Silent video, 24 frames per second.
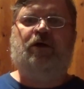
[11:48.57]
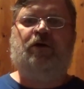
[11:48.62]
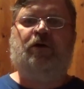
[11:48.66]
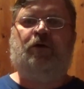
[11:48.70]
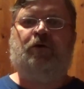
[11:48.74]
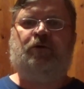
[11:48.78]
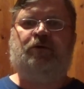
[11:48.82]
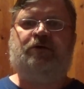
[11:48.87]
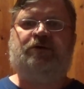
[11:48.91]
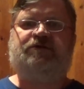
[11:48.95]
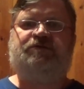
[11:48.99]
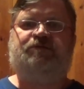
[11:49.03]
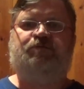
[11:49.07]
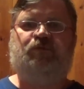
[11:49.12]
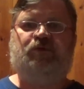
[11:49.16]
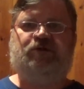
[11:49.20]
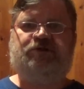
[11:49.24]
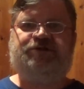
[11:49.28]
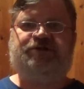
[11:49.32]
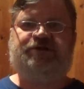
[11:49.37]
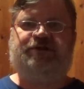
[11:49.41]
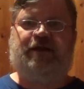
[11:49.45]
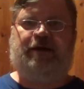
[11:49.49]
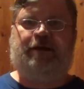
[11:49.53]
who is
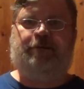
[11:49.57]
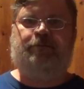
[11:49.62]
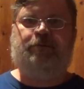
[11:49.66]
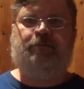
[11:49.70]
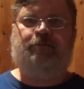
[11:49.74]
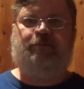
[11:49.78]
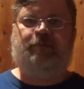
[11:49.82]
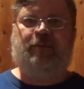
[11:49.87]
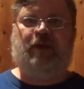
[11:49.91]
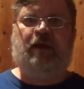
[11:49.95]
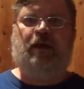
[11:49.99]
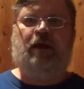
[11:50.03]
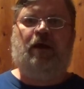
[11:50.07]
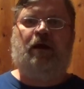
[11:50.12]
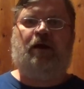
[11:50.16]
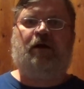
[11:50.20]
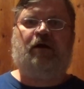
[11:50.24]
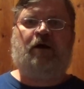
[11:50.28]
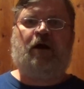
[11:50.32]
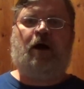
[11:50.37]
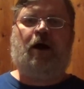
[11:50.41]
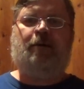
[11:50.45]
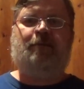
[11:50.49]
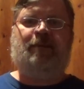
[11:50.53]
Muslim
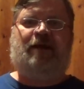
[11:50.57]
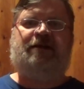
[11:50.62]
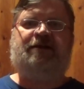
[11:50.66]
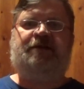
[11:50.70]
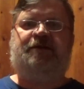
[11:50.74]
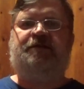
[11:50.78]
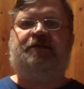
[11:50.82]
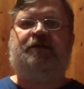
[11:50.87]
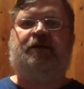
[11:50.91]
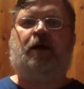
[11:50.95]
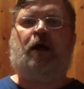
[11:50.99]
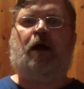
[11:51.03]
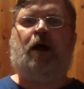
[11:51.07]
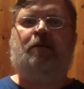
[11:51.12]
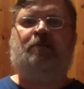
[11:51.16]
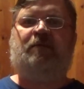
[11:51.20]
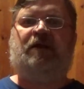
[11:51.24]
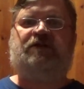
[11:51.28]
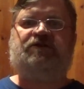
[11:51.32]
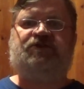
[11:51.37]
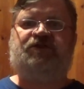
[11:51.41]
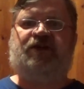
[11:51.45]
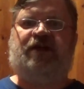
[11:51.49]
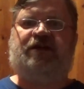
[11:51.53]
comment in the
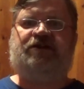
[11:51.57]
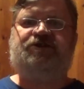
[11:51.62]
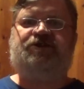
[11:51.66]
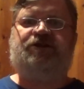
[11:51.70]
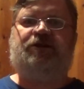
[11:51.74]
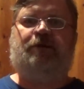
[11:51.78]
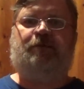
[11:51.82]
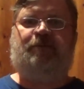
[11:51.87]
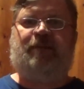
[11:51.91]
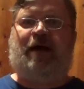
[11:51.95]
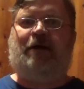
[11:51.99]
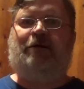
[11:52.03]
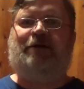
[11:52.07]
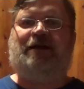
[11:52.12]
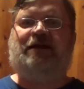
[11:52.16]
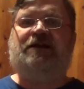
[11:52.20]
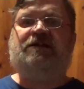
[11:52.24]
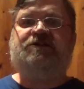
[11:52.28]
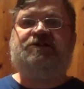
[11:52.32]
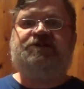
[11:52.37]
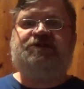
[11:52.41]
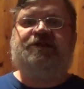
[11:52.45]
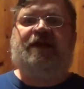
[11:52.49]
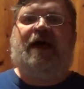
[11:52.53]
comment section about,
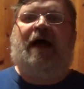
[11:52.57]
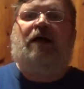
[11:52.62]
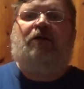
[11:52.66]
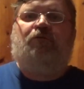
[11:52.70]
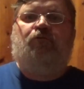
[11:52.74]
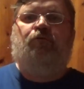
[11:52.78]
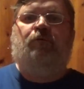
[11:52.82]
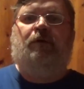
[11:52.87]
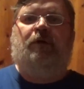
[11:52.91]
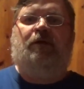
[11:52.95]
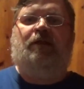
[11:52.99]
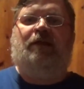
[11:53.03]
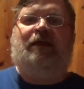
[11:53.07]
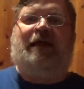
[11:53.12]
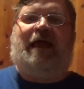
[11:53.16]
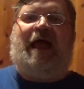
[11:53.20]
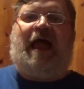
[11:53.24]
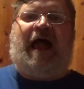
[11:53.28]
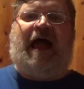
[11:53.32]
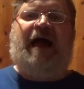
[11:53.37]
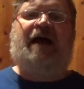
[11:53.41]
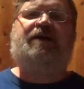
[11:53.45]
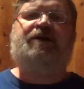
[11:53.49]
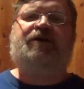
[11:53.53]
is that really
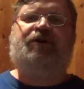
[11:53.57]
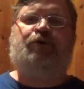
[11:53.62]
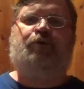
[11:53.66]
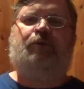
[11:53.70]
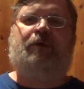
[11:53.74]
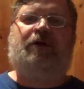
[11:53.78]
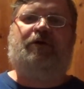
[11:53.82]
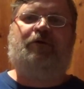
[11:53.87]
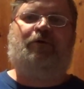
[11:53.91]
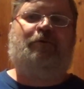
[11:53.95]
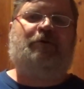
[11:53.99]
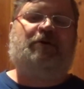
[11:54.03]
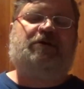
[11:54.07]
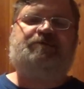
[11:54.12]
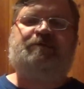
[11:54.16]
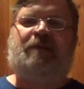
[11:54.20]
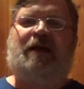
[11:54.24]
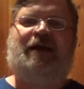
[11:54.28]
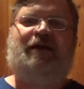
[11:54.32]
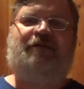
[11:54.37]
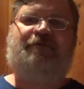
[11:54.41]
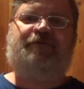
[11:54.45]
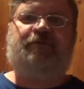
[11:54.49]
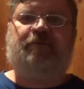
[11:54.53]
accurate, or is
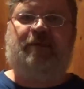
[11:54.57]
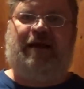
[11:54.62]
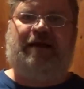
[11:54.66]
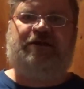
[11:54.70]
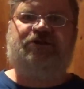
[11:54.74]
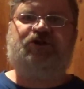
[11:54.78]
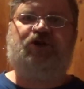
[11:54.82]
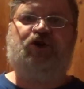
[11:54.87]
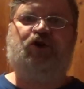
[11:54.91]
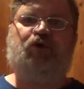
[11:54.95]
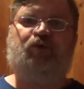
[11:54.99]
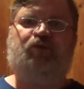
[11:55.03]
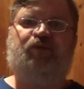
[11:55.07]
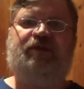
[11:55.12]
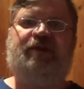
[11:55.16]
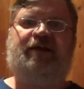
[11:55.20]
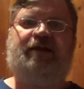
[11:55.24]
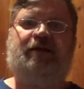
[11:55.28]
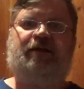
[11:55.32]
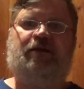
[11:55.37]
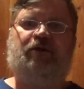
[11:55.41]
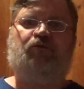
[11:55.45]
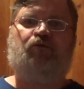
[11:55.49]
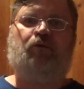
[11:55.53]
my information
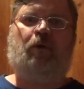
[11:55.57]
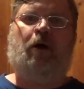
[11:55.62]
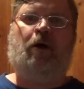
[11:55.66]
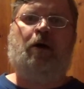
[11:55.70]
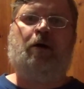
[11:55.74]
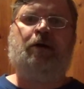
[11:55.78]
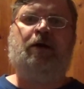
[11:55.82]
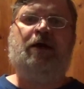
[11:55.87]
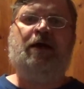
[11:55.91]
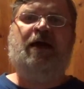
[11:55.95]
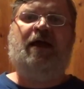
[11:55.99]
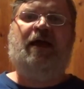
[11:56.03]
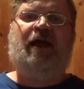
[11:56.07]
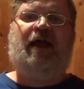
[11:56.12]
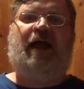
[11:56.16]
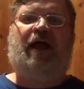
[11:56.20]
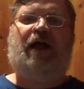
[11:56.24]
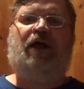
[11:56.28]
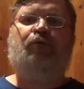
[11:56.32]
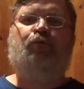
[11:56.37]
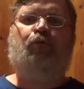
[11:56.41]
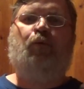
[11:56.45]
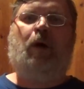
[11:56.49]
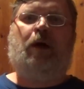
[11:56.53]
completely wrong,
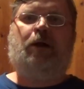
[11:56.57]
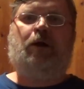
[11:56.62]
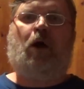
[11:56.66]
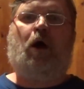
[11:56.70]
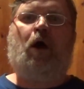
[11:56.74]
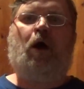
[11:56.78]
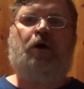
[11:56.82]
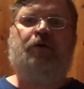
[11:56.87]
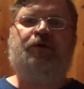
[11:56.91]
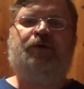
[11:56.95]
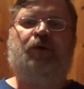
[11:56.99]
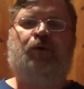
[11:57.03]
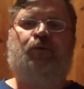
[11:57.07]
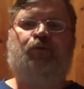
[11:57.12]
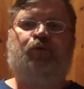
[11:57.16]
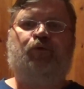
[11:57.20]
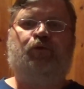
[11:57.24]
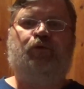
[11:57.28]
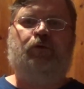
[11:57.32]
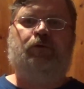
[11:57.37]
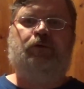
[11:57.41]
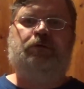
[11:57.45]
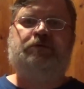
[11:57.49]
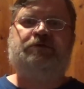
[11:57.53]
and what are the
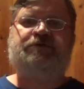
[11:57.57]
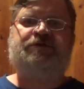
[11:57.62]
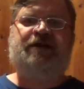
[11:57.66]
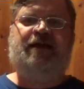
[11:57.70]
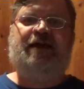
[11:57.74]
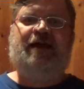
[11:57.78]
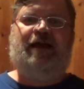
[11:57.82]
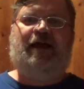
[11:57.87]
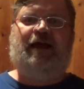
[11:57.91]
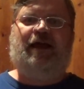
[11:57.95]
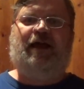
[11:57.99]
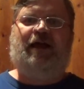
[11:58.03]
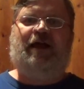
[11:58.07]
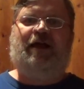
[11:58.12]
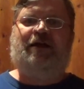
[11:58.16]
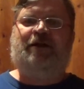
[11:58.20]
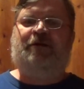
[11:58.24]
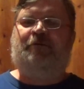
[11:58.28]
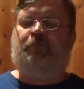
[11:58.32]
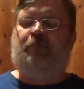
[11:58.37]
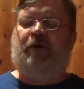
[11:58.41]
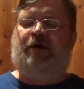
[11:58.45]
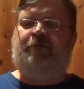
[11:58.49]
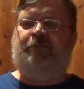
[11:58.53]
rules in
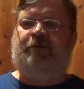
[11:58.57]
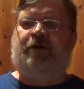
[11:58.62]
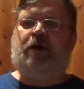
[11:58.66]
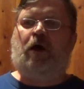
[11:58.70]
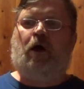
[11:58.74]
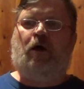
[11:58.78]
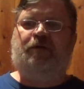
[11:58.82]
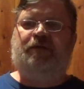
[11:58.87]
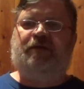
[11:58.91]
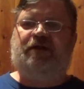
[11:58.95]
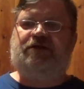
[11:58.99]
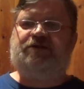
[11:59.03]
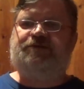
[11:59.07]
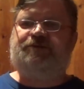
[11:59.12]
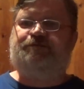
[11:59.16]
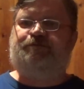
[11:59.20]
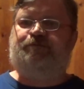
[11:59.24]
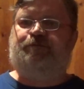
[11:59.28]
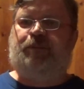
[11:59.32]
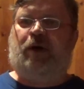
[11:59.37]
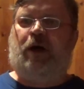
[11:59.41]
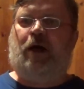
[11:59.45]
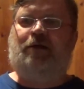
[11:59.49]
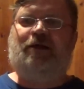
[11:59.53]
what we call these
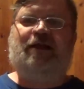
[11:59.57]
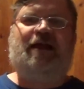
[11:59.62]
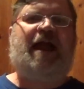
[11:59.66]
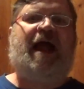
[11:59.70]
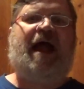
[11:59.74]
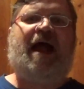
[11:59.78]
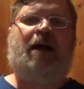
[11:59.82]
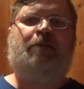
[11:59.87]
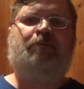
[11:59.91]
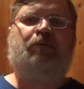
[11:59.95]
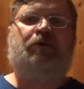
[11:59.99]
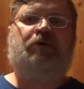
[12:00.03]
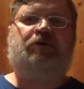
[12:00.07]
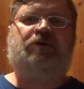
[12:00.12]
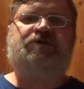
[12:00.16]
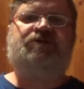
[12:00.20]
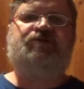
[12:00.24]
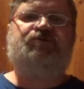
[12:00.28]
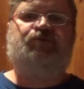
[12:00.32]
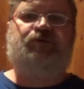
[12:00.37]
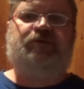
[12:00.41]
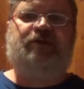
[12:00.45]
polyamorous